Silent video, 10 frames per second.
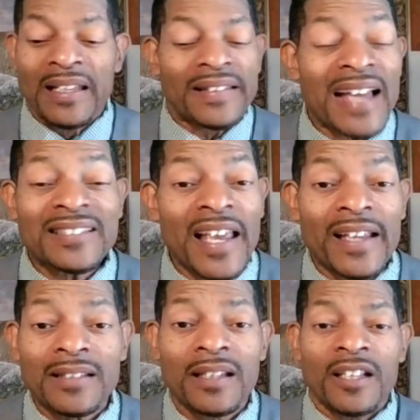That's
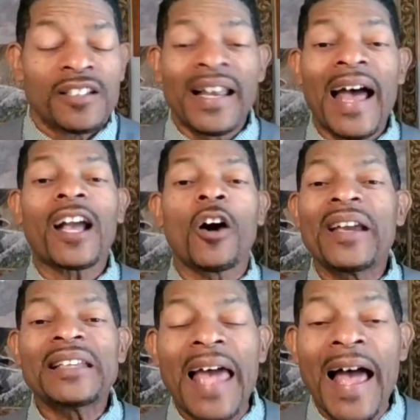it. You're not
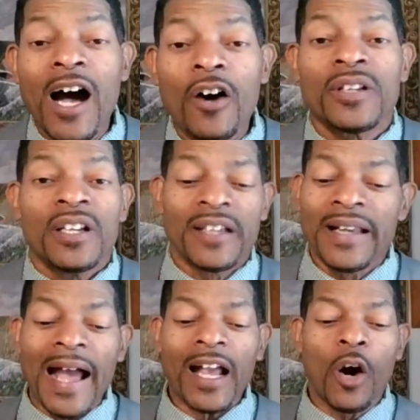going down. You're
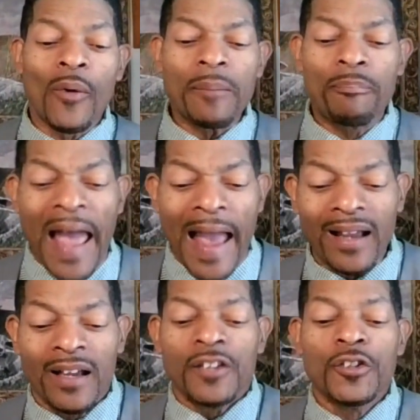not going back.